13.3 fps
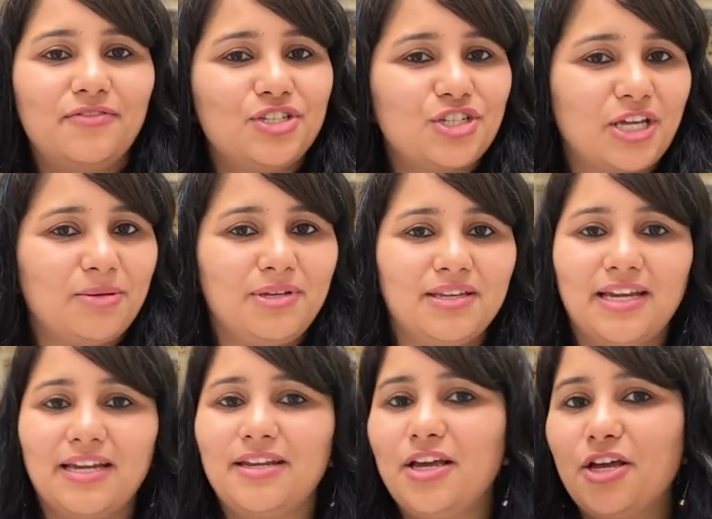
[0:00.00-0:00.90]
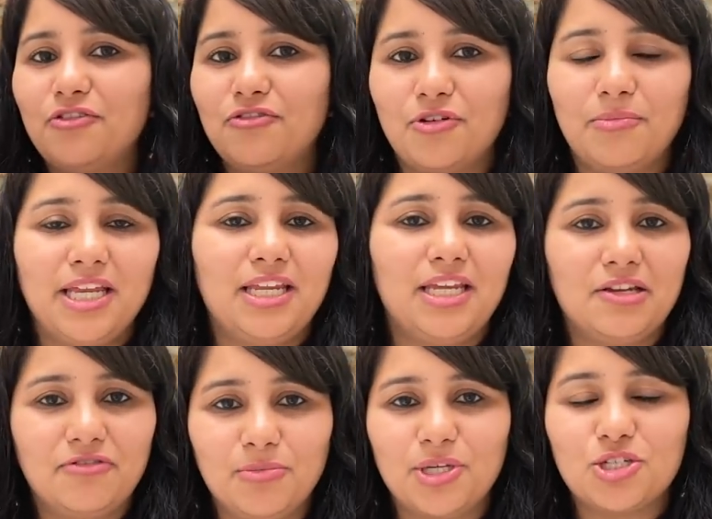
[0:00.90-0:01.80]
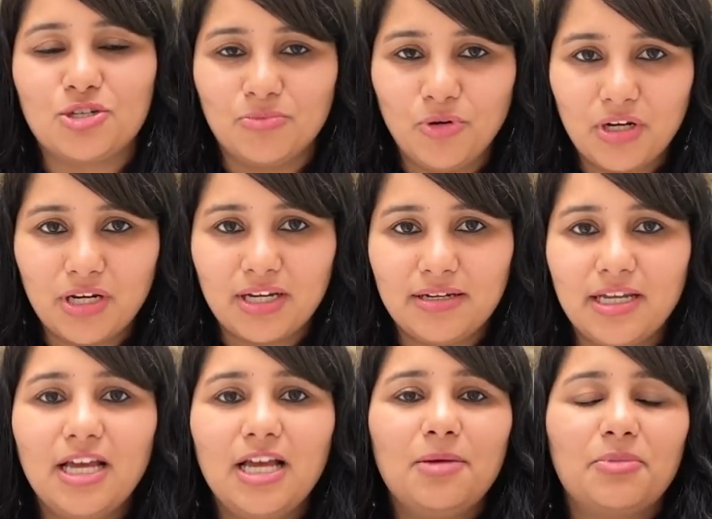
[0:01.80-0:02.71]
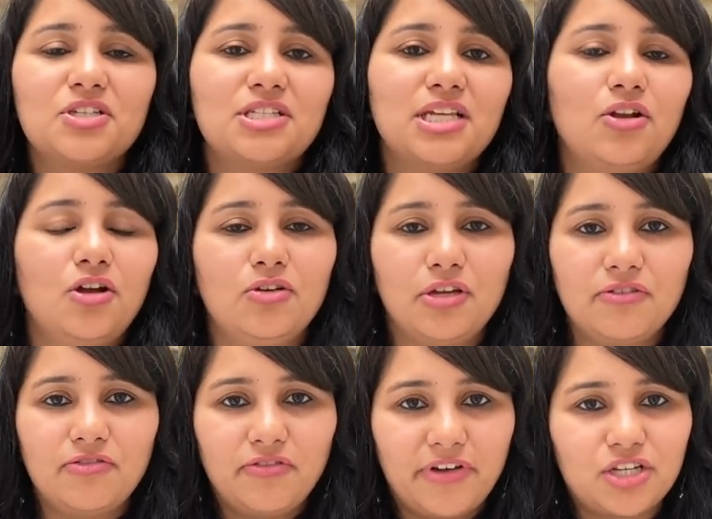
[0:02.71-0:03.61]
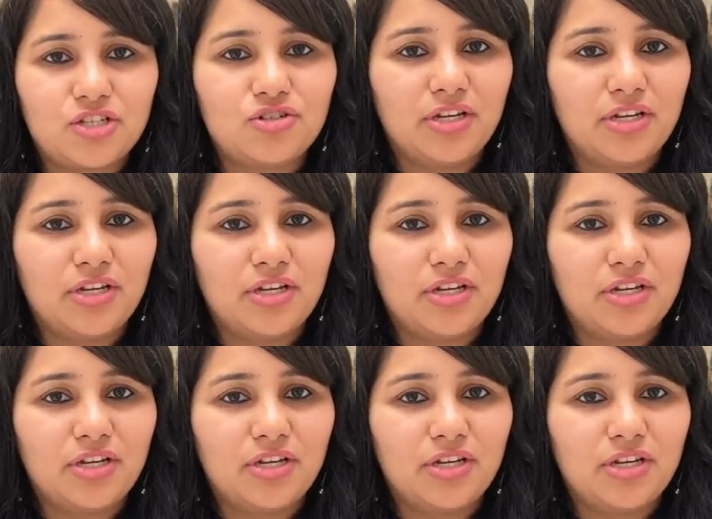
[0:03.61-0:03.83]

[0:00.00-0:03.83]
which can be read from any information booklet, because they're not looking for factual